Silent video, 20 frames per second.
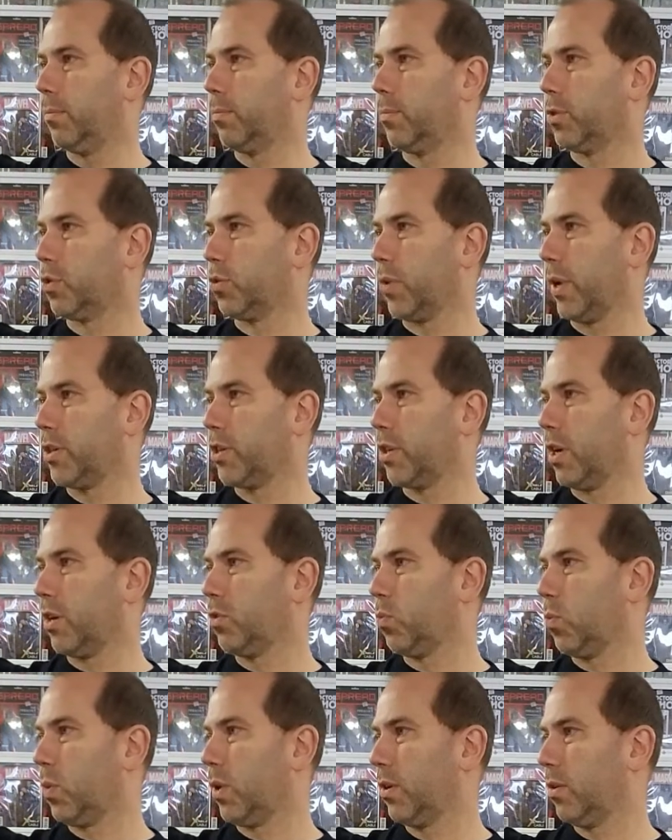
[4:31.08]
Strange
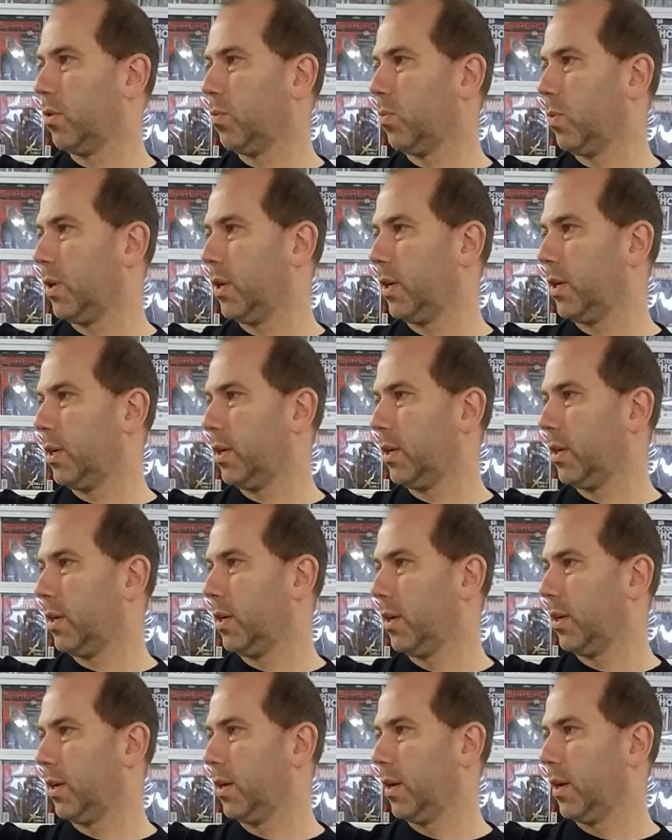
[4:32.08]
Tales 101.
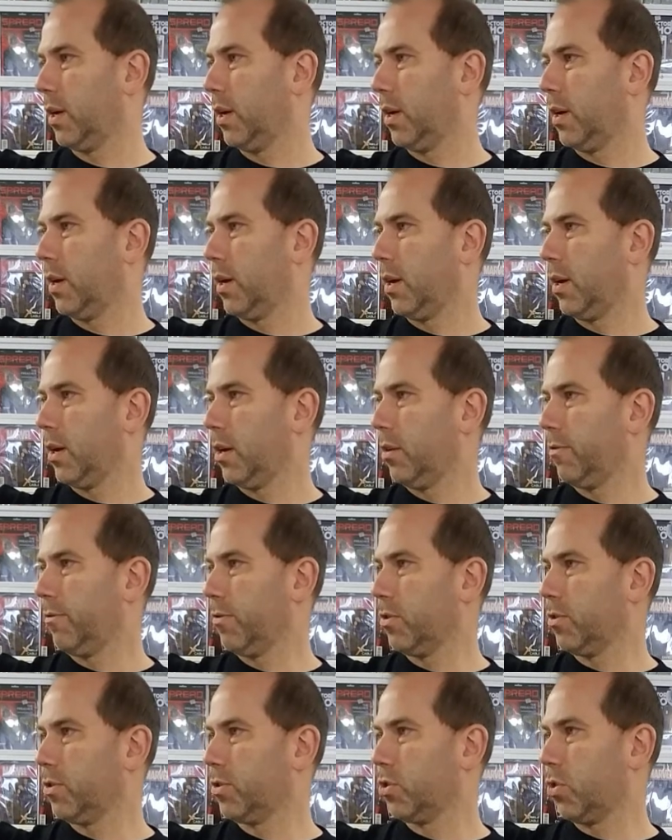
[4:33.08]

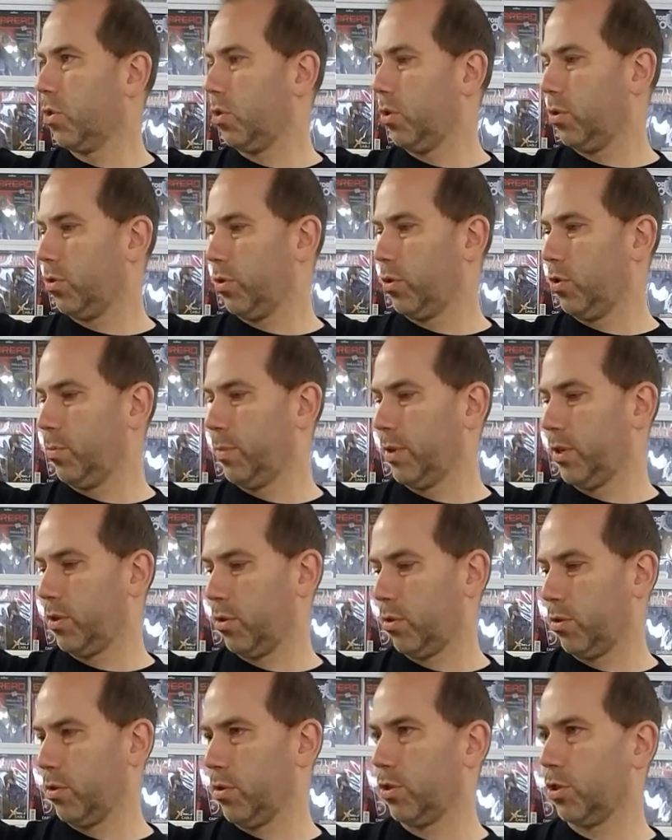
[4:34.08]
First solo, Human
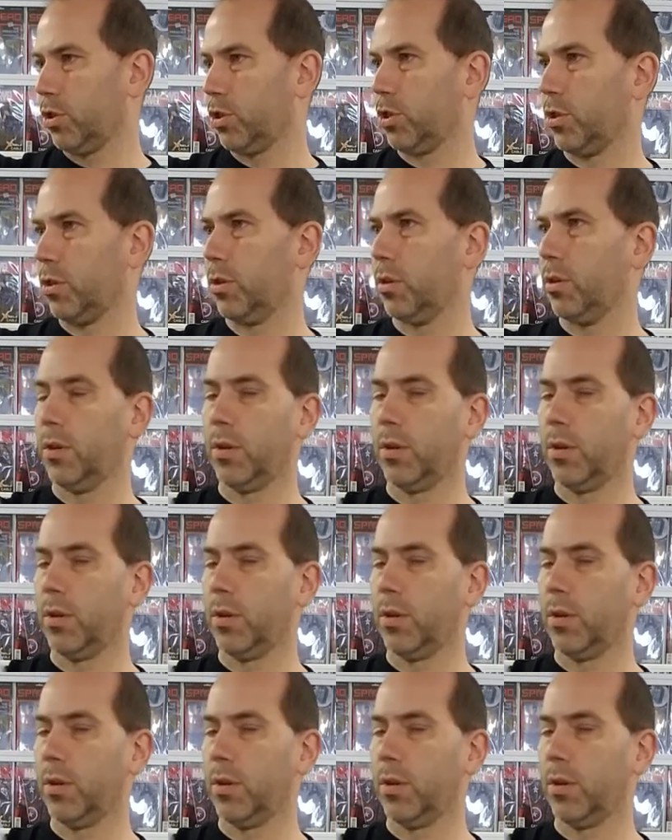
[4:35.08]
Torch.